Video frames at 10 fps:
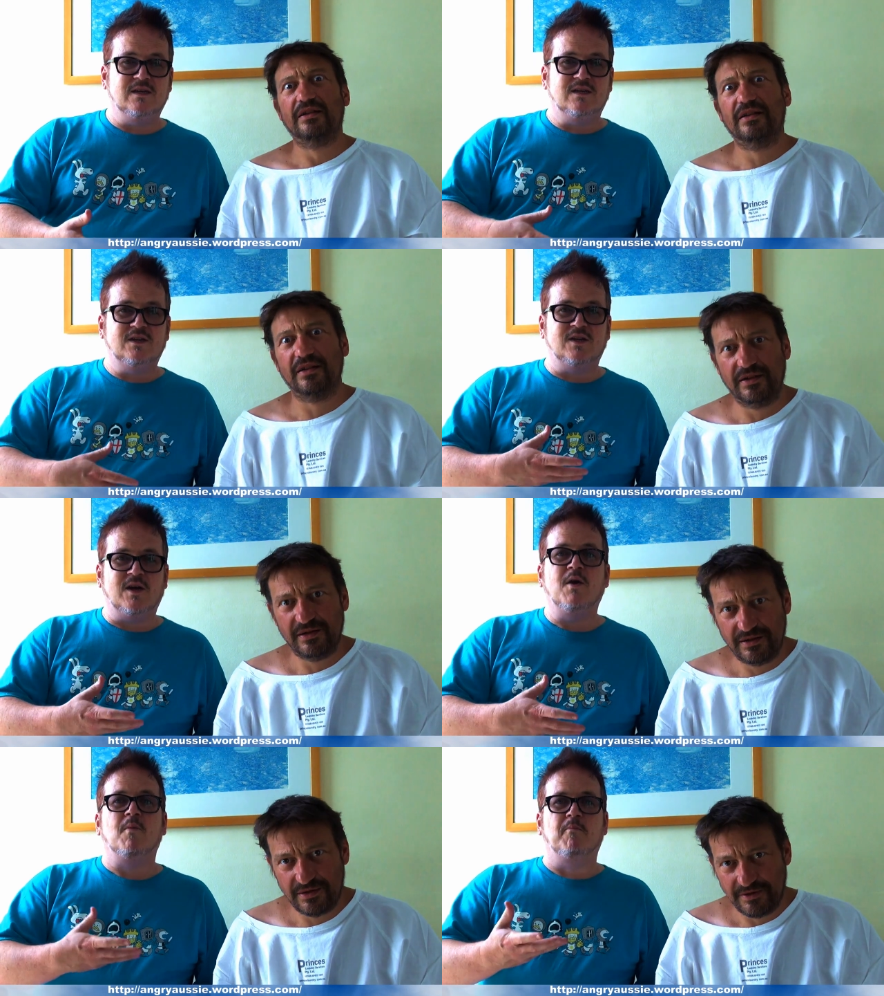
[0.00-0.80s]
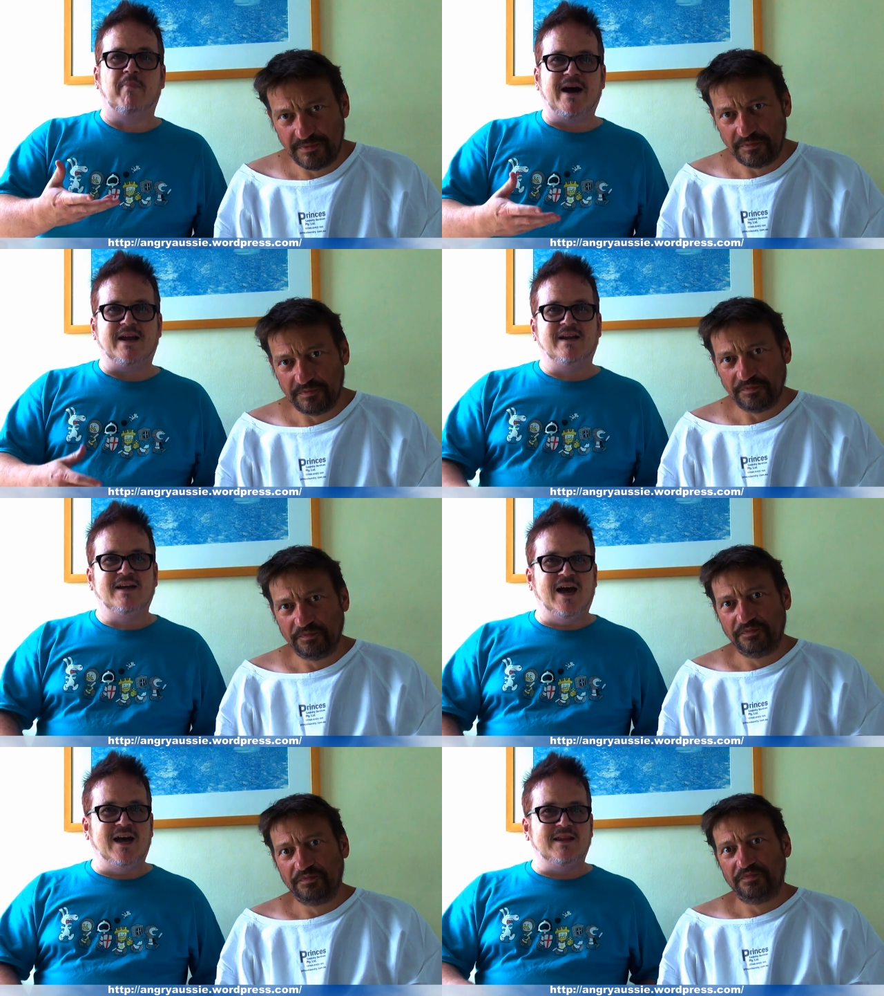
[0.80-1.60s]
Speaker 1: Uh. You know, but
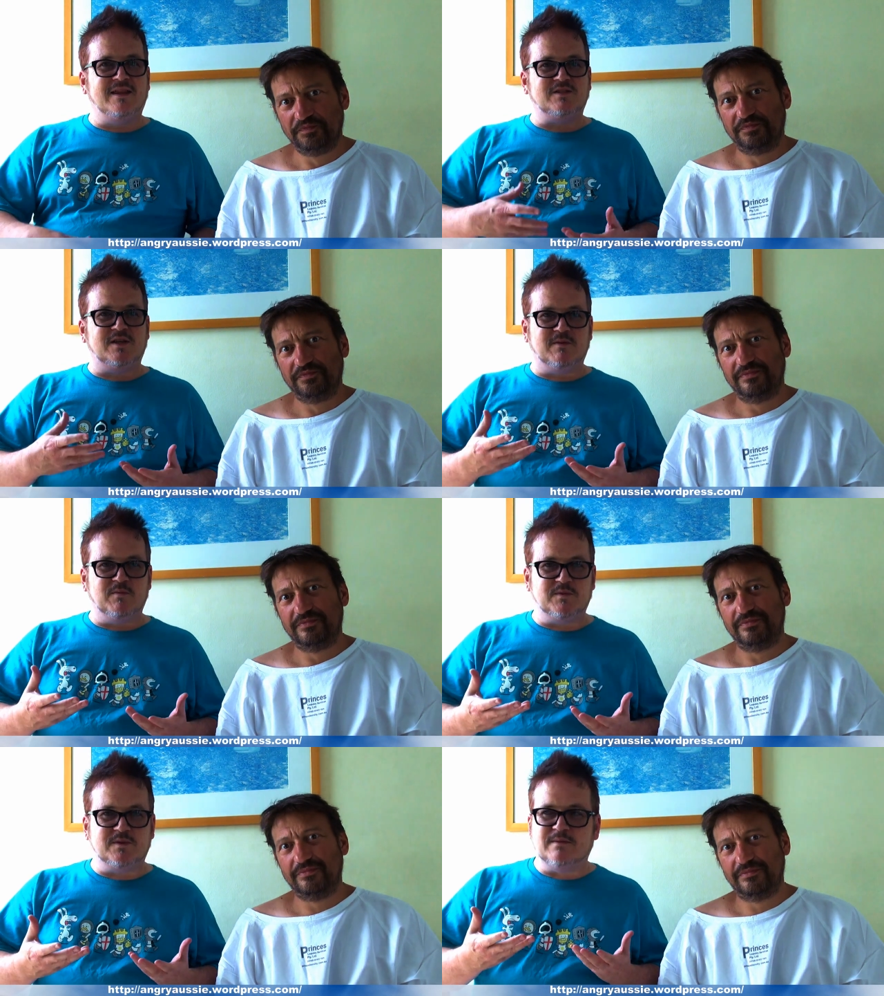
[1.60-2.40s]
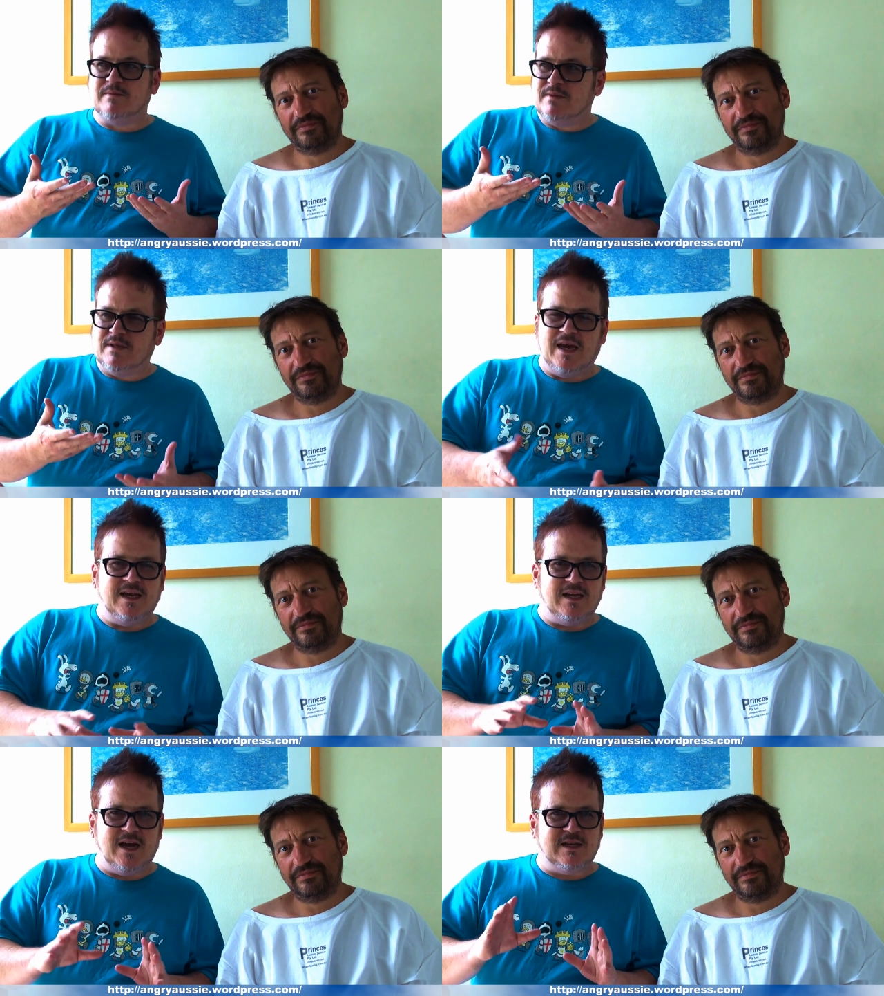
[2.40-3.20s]
uh, there's a
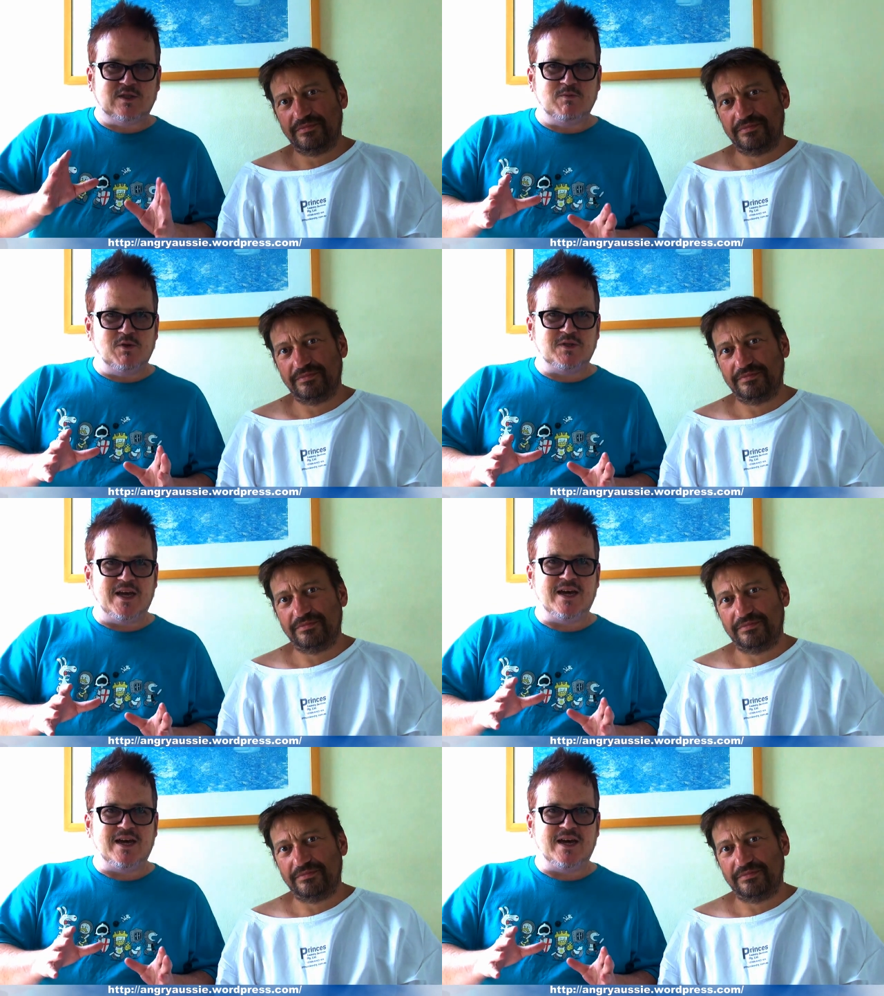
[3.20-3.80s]
in a small